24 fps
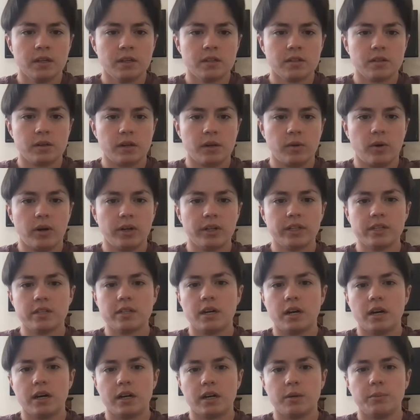So I wanted to
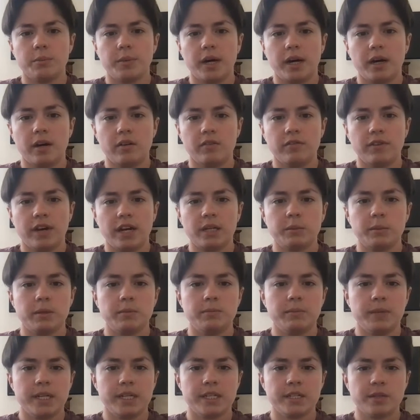talk about
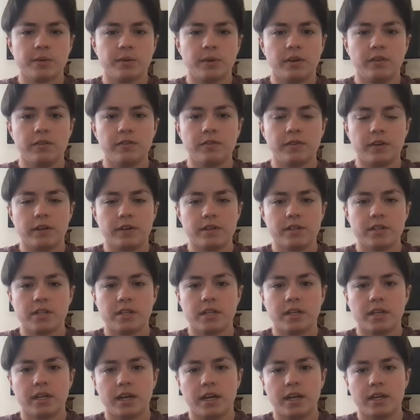vitamin B12 first,
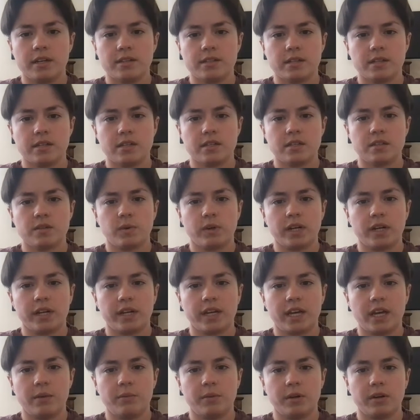as this is what I
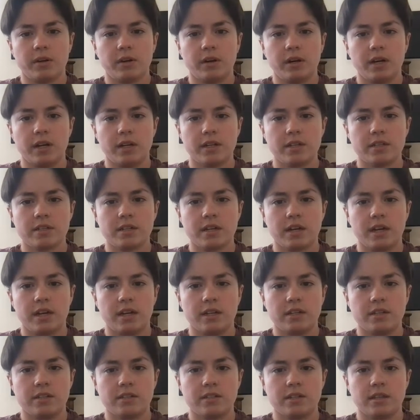came across
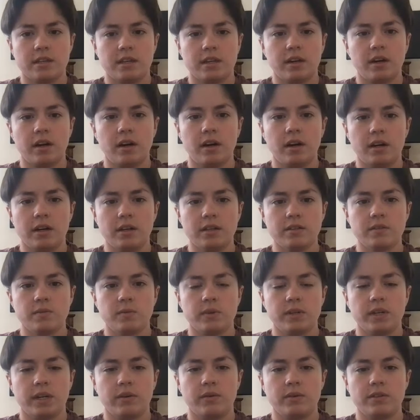as the cause
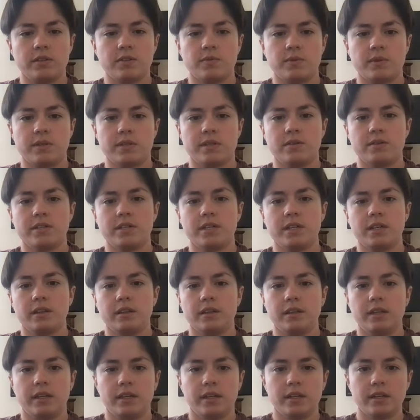when I was
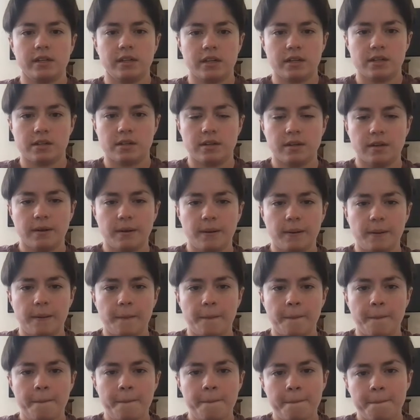researching the condition.
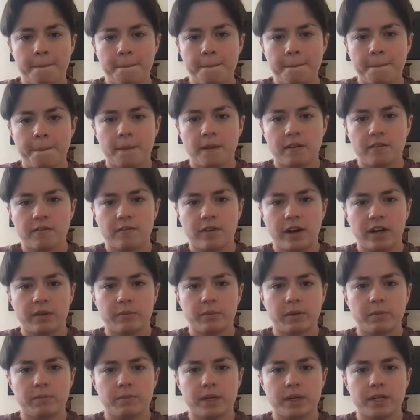
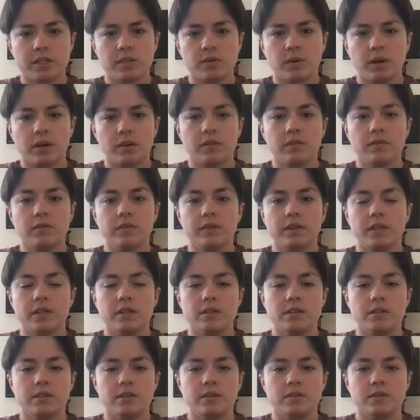Vitamin B12
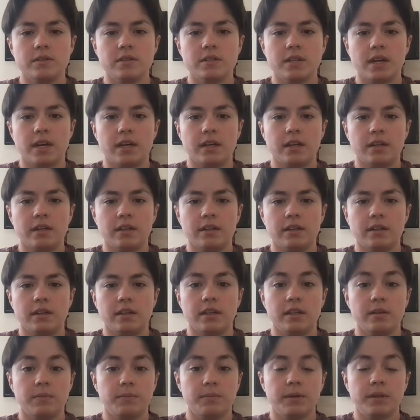is used
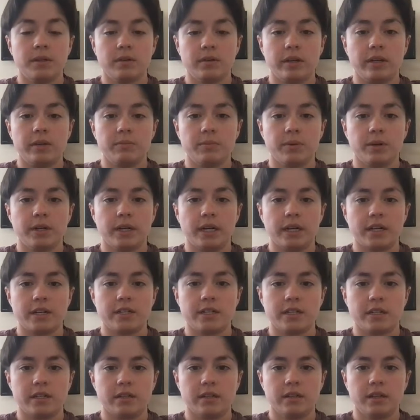in purine
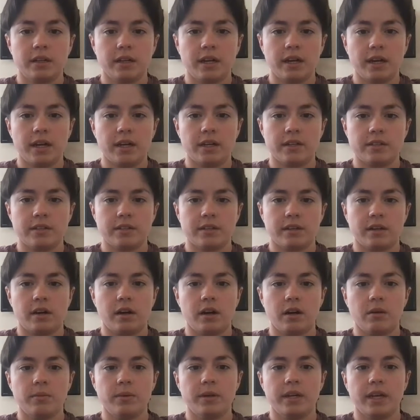production as a
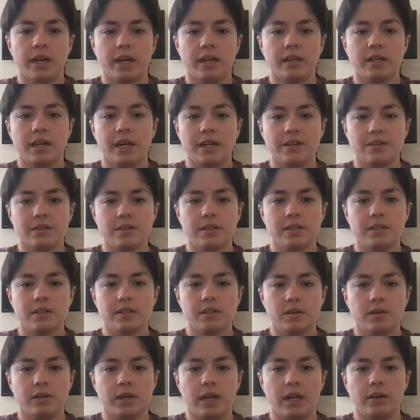carbon and nitrogen
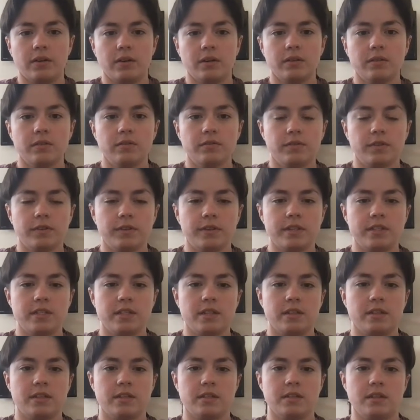donator for the
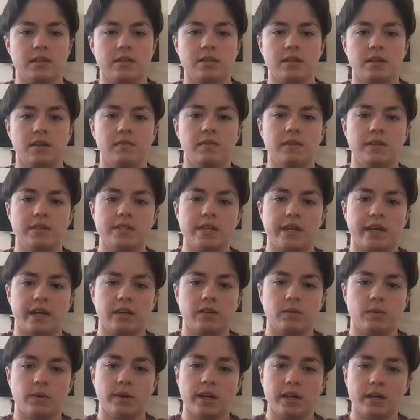synthesis of the
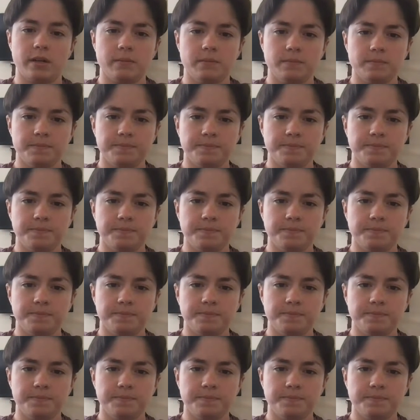second ring.